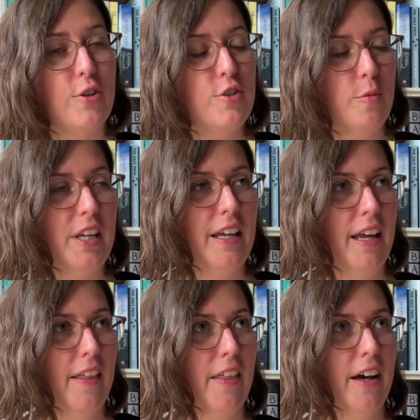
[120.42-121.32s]
to me
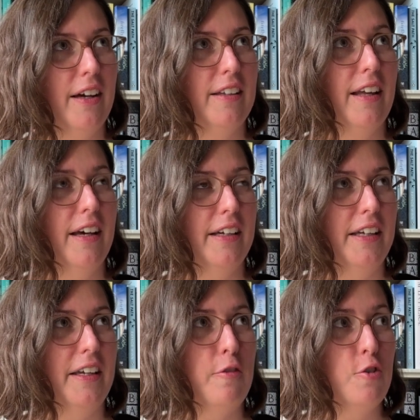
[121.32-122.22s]
and that
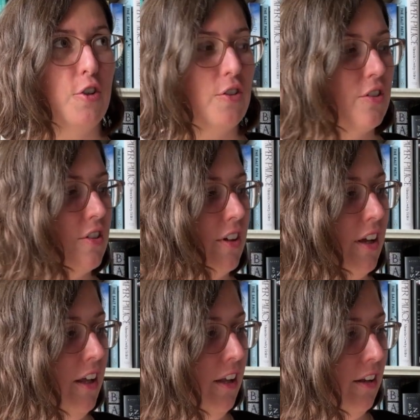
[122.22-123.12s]
I just
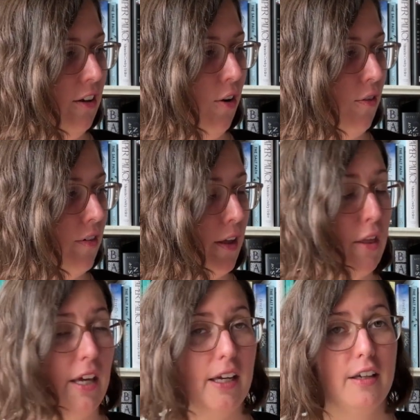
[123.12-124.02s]
love. I
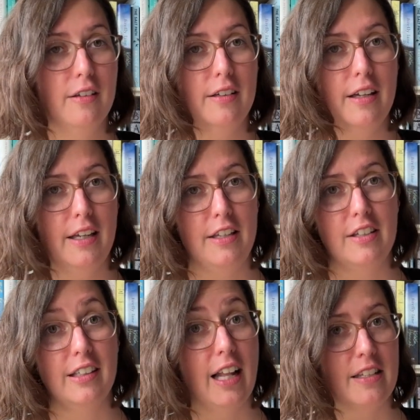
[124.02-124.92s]
think
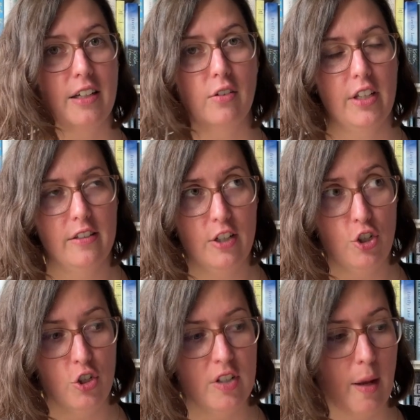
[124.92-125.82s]
Indian classical dance
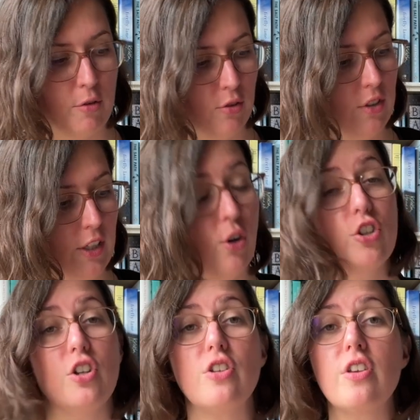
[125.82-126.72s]
is just absolutely
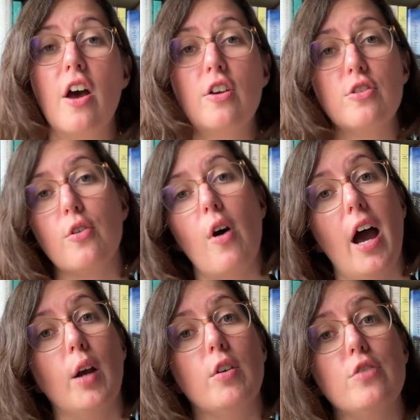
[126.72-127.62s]
gorgeous, so
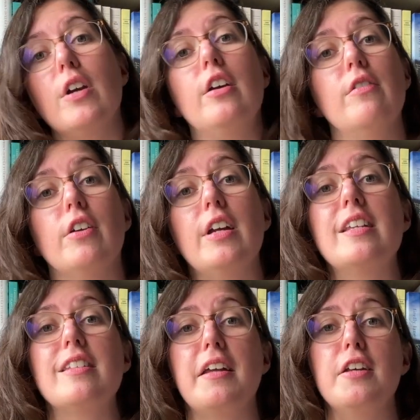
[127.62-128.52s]
I was very
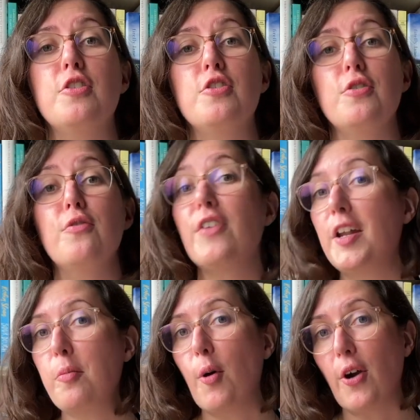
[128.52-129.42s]
excited to
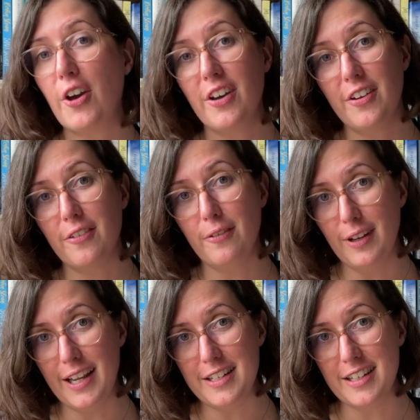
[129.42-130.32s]
find a book
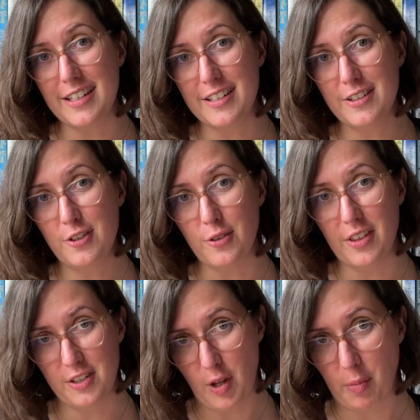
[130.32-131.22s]
related to
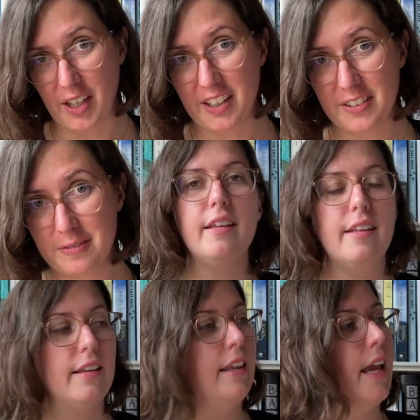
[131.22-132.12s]
this topic.
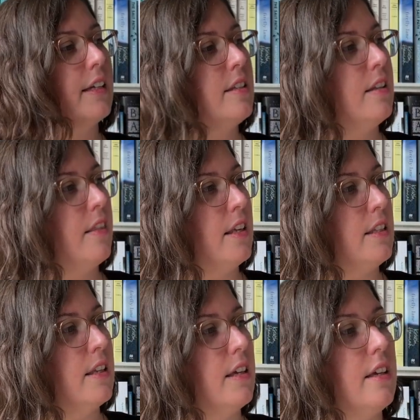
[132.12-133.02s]
Next,
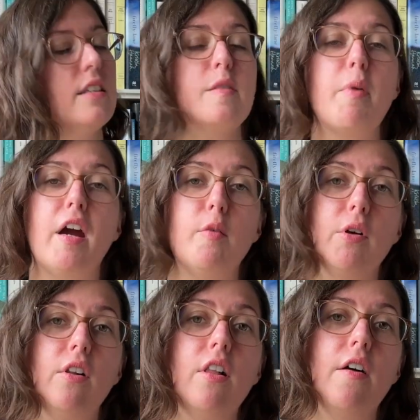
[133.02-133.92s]
this is
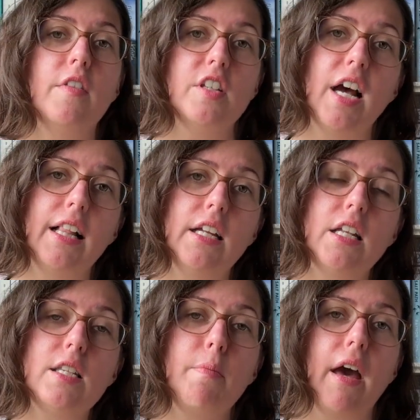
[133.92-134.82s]
Parable of the
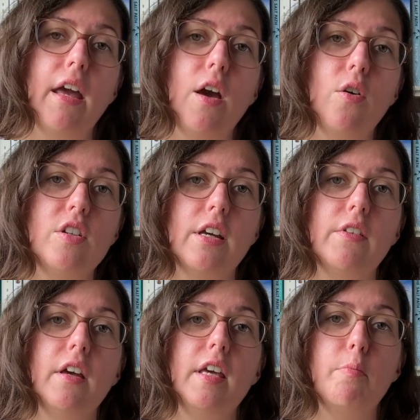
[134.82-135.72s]
Talents by
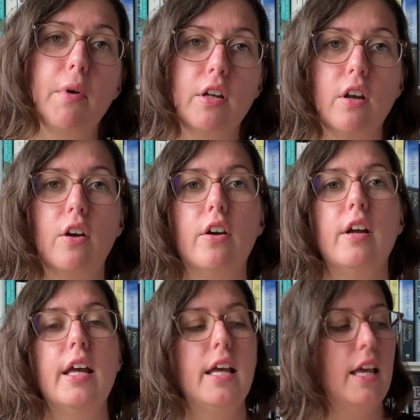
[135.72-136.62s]
Octavia Butler.
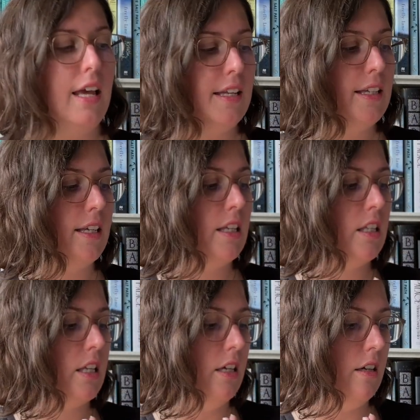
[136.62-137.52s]
It is
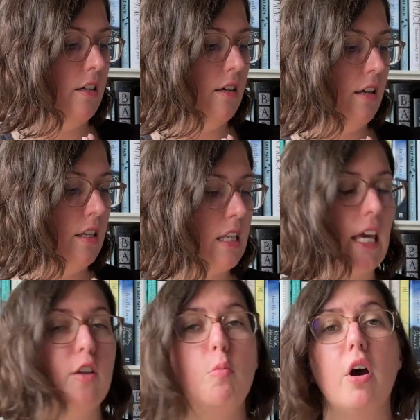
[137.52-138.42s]
the
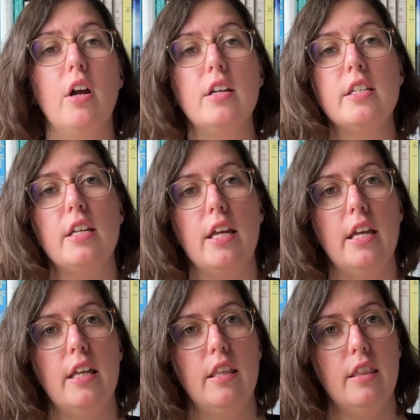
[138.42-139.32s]
second part
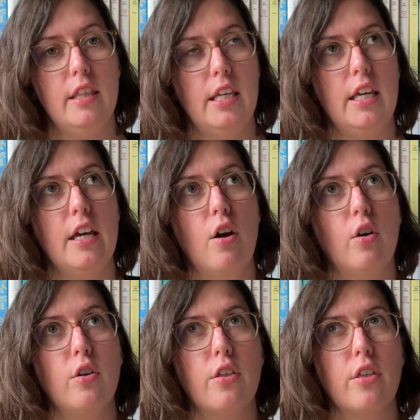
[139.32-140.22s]
in the
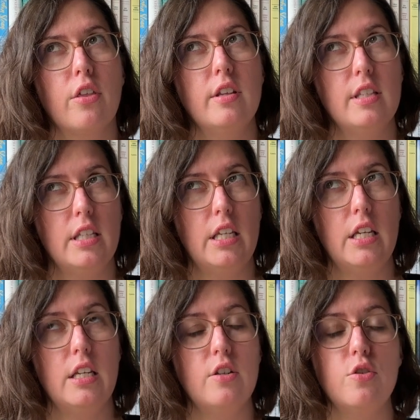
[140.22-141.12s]

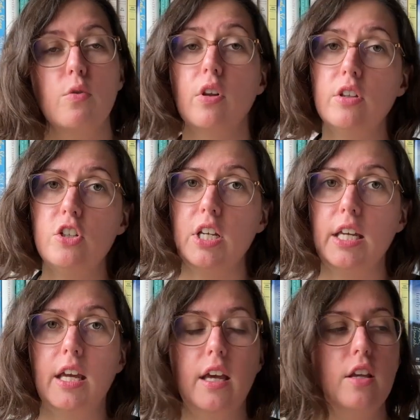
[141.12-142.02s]
Earth-Sea duology.
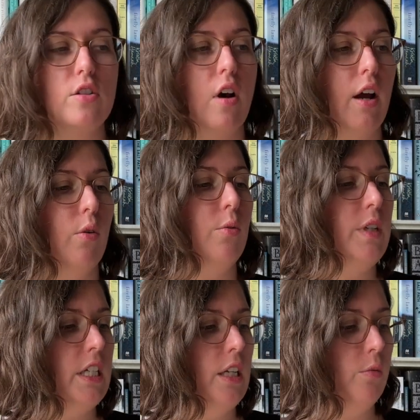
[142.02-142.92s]
So I
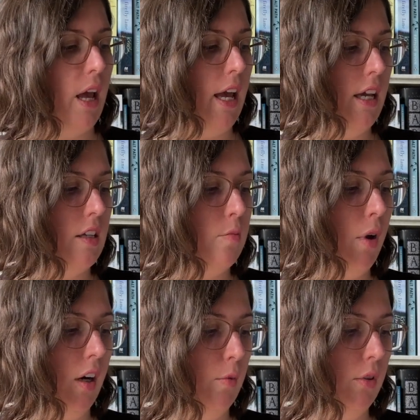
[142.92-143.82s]
already read
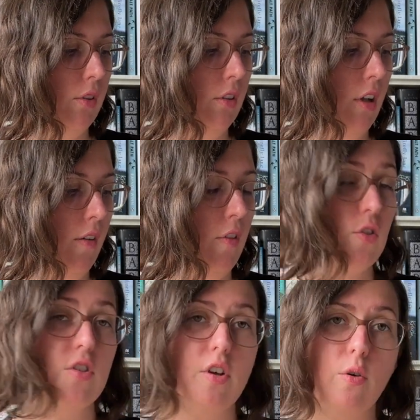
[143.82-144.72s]
Parable of the
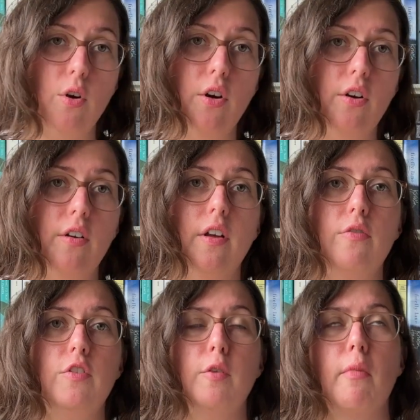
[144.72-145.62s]
Sower a
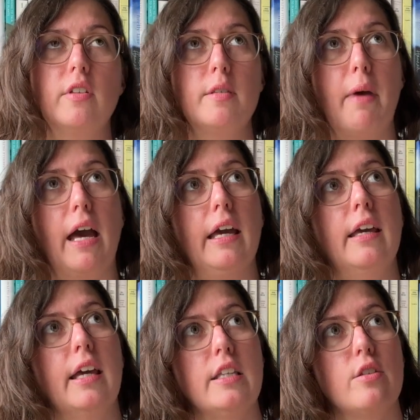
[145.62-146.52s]
few months
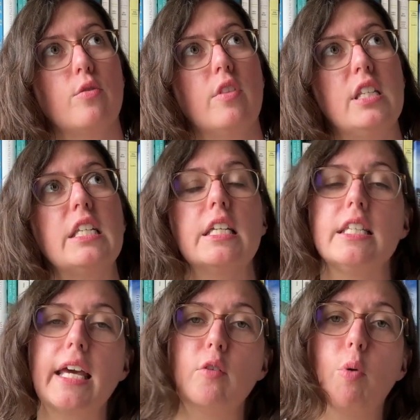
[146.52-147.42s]
back, and so this is the
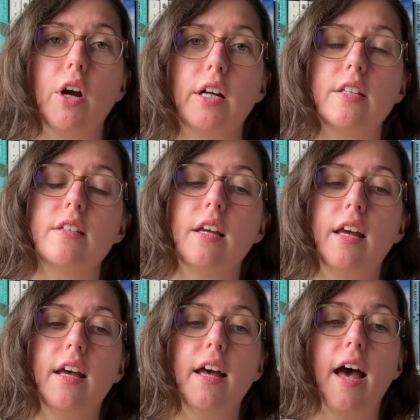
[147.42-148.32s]
second part.
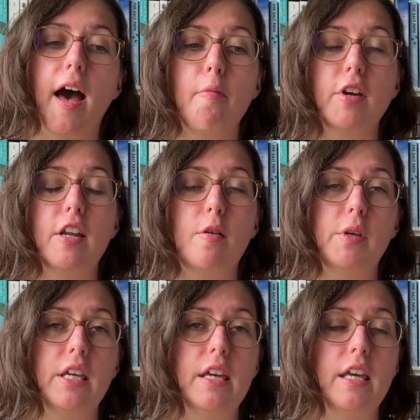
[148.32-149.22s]
I'm gonna
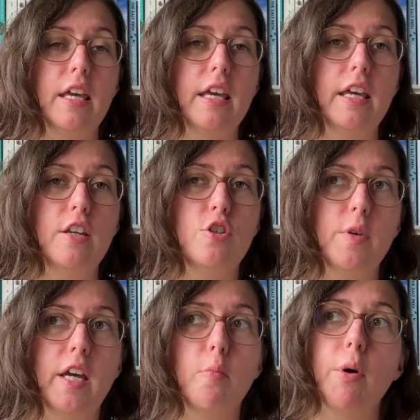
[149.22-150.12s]
be
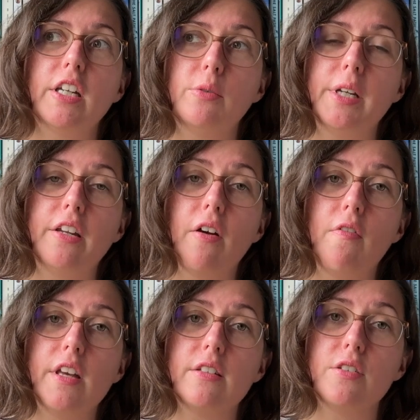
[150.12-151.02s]
doing a buddy read
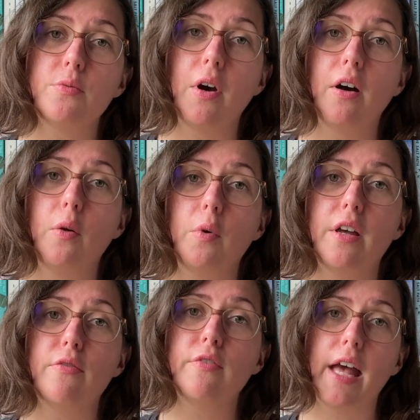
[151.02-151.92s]
of this as well
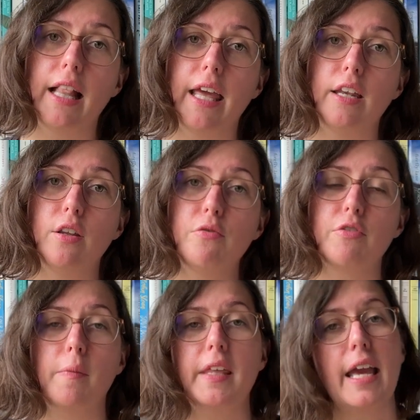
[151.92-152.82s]
with Ellen
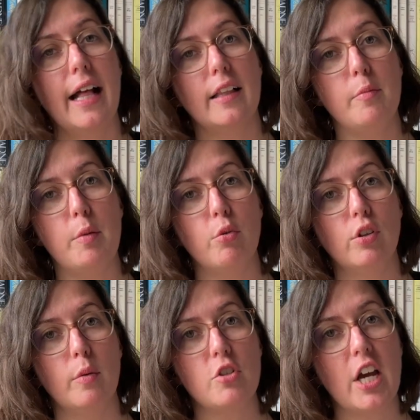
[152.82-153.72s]
from the Ellen Made
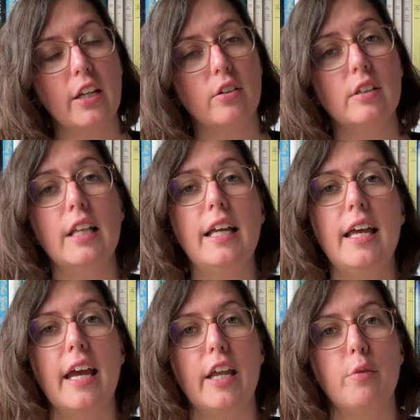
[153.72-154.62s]
Book Club channel
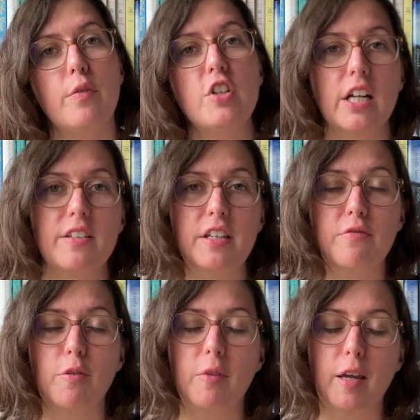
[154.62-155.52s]
and with Chelsea
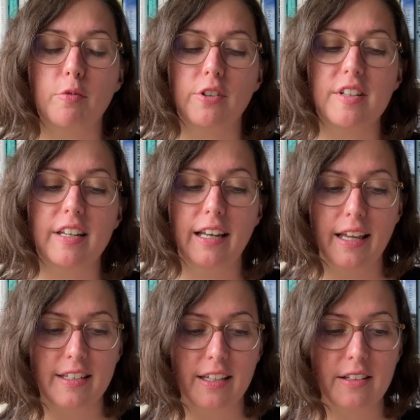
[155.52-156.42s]
from Libraries and
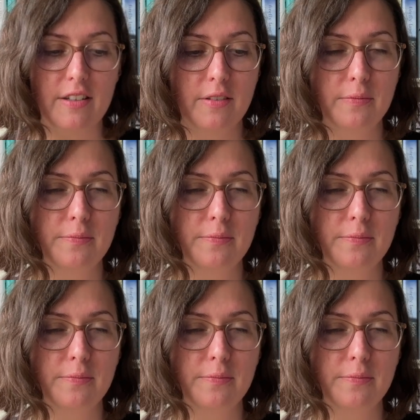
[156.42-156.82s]
Lattes.